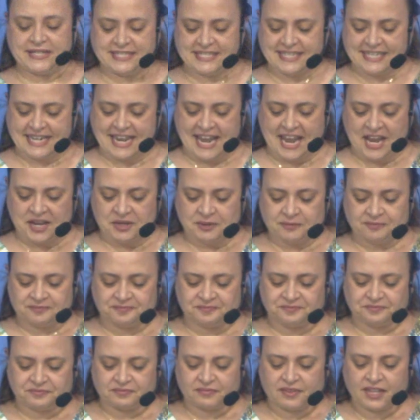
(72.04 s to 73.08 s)
today,
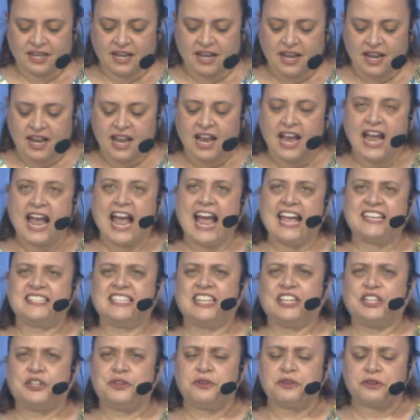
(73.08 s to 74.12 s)
as a
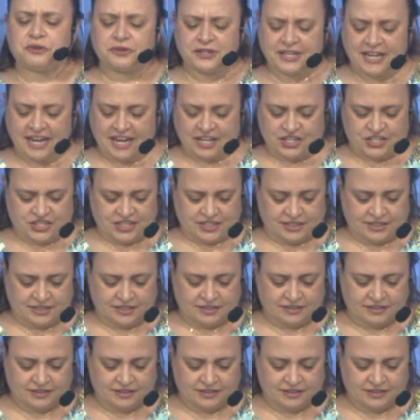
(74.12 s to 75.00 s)
new creation,